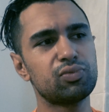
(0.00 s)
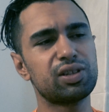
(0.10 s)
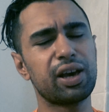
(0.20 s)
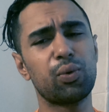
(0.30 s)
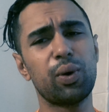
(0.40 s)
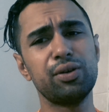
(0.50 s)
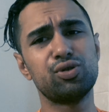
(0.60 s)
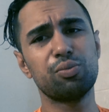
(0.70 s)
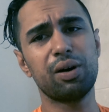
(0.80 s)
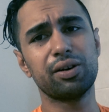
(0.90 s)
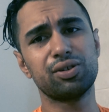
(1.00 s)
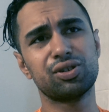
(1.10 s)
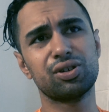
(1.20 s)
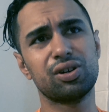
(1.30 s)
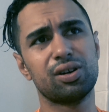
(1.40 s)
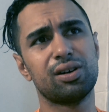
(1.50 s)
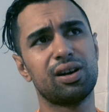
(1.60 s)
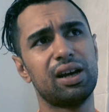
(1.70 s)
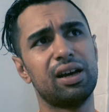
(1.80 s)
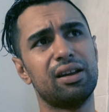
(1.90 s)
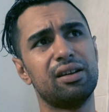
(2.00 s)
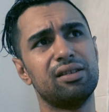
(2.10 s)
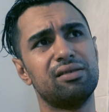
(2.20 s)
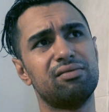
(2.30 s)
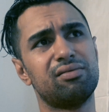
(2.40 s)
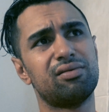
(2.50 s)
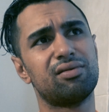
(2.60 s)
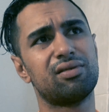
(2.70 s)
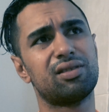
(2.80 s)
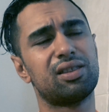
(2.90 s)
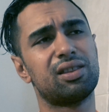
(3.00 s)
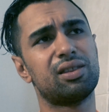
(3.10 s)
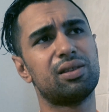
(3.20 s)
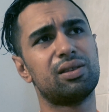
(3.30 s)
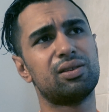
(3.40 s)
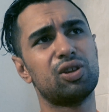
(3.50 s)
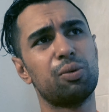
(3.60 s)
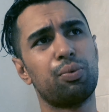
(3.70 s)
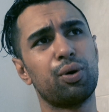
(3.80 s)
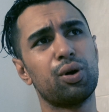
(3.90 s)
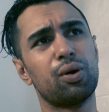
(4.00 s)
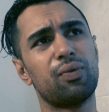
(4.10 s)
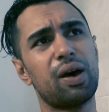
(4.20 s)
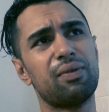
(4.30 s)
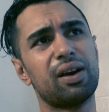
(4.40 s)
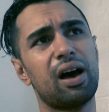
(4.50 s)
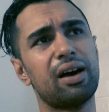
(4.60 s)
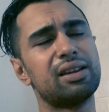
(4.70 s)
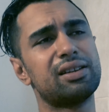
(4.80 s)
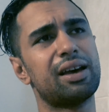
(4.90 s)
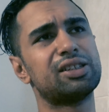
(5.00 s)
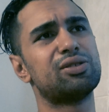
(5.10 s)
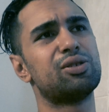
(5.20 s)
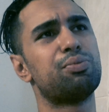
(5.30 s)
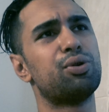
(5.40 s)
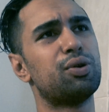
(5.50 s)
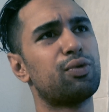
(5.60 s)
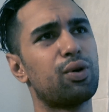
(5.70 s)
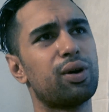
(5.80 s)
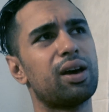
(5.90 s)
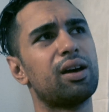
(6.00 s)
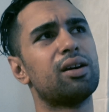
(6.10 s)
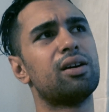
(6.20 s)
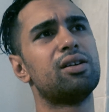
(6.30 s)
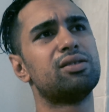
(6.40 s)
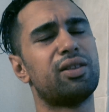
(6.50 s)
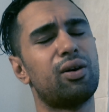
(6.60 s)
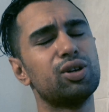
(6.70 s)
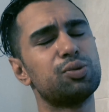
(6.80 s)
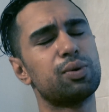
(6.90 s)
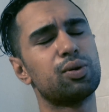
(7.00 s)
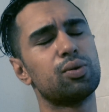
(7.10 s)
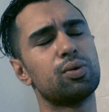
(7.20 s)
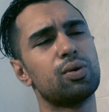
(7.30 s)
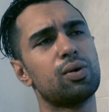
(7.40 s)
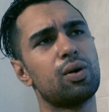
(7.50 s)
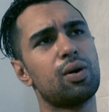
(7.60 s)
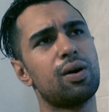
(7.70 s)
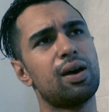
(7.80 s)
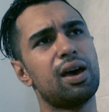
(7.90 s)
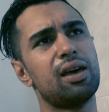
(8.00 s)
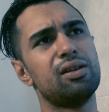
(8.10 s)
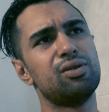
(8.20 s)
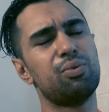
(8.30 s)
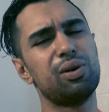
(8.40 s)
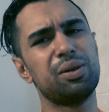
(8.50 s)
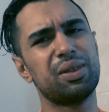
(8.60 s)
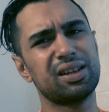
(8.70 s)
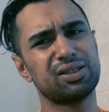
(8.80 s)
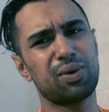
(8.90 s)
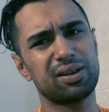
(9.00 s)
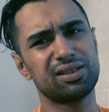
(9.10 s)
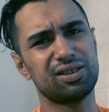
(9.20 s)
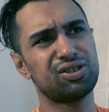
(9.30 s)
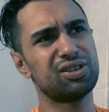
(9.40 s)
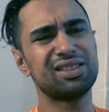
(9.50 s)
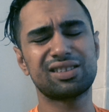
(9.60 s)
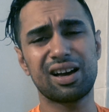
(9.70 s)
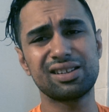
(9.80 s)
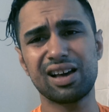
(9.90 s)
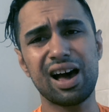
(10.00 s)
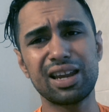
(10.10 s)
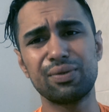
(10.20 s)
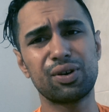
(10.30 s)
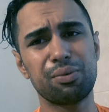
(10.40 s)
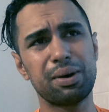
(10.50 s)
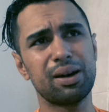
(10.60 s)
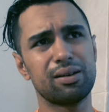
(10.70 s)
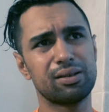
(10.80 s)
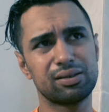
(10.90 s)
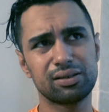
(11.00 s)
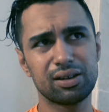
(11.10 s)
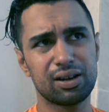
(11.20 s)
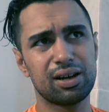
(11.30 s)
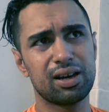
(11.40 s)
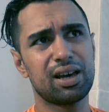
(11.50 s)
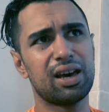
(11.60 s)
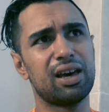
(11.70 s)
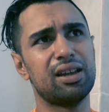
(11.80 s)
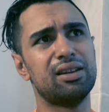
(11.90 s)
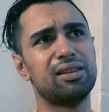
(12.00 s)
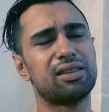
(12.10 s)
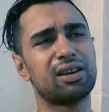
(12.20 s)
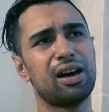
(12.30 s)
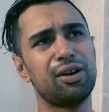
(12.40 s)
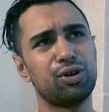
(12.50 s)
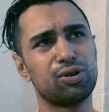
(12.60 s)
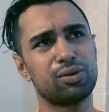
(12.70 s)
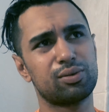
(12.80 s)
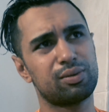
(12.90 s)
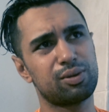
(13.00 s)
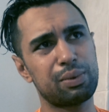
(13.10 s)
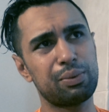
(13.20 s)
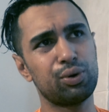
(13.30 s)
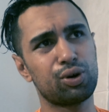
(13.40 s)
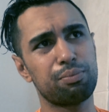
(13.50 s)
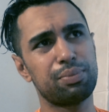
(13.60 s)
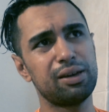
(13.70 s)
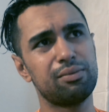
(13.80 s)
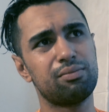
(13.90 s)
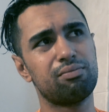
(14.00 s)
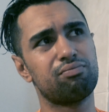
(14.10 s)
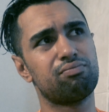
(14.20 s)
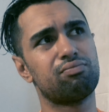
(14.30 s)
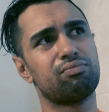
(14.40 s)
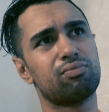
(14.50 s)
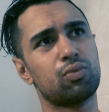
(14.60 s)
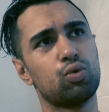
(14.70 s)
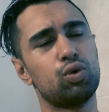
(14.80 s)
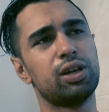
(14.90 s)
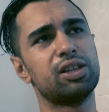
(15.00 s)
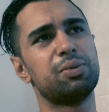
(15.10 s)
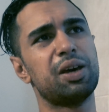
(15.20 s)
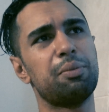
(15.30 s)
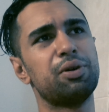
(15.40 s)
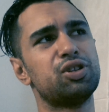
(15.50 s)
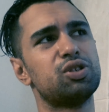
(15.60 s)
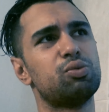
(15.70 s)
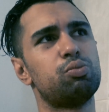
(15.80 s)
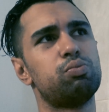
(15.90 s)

take way too much, and to the point of having heart attacks, to the point of going to the hospital. And do you really think that's the right decision? These guys aren't even competitors, and the people who compete, who tend to be amateurs,